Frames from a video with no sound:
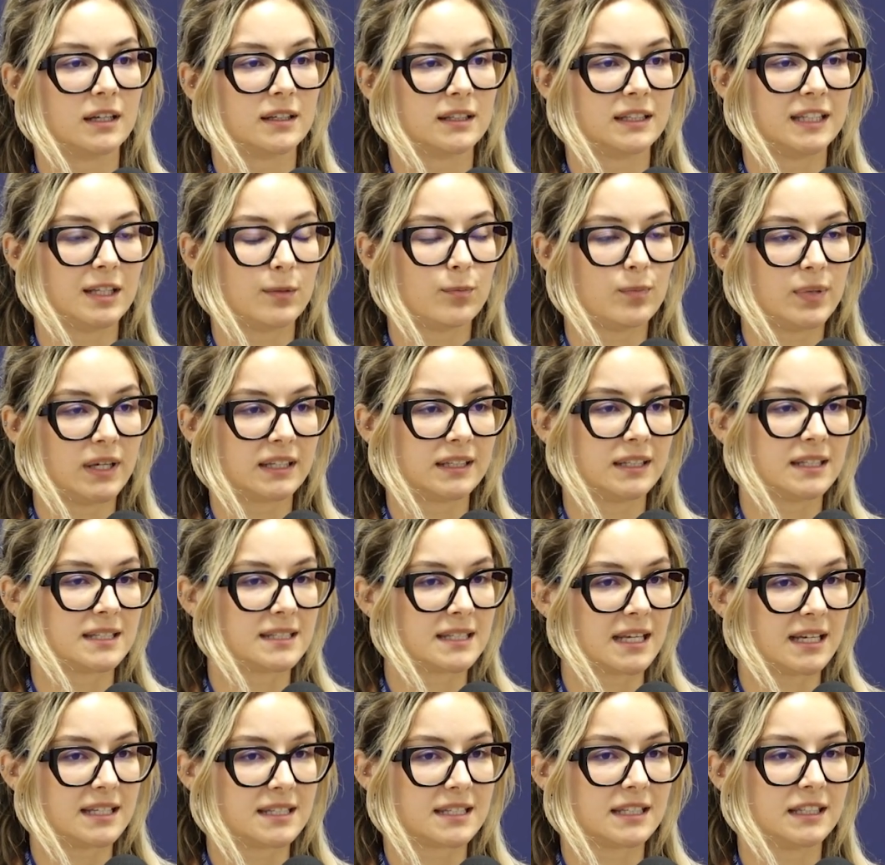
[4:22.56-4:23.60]
depict the
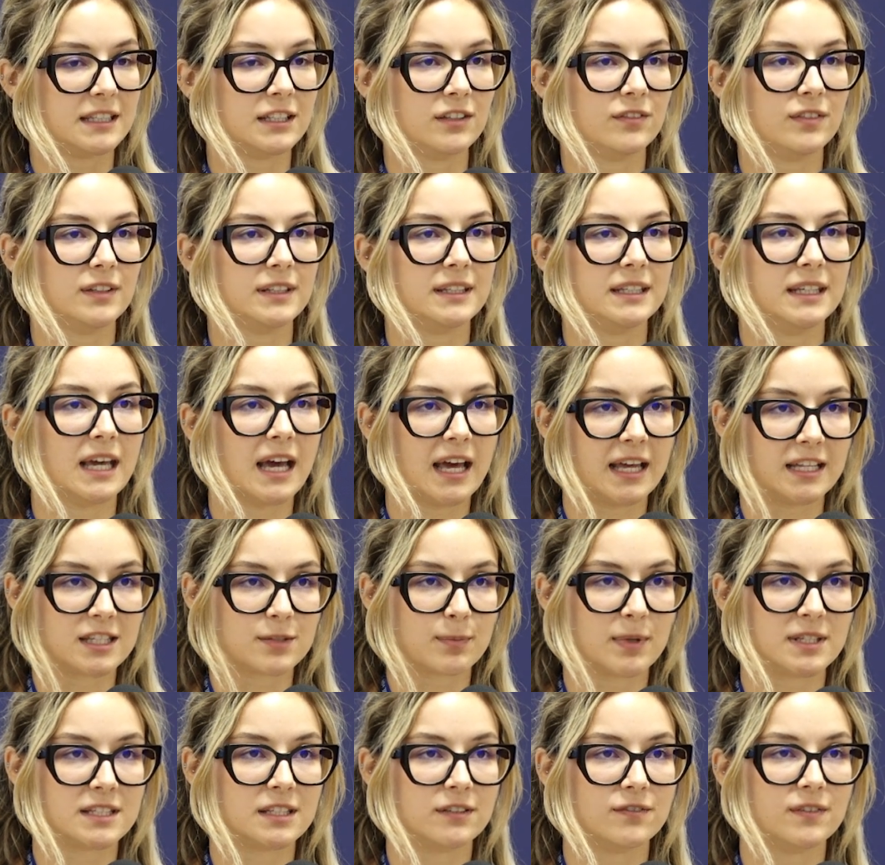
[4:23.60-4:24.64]
sensitivity and
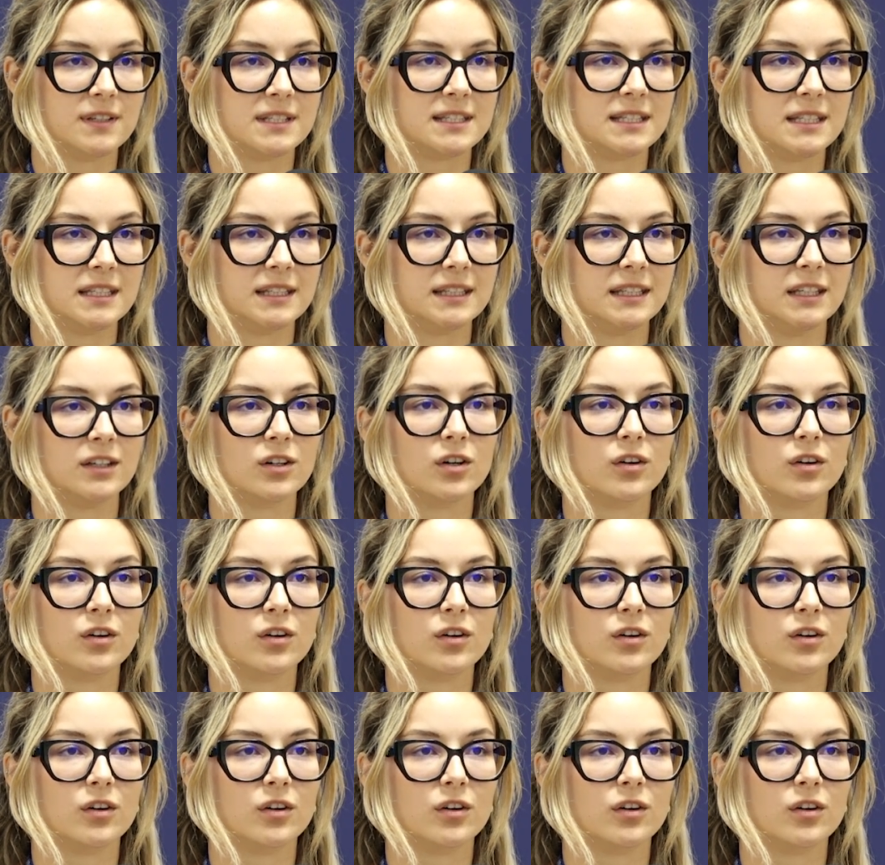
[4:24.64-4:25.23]
specificity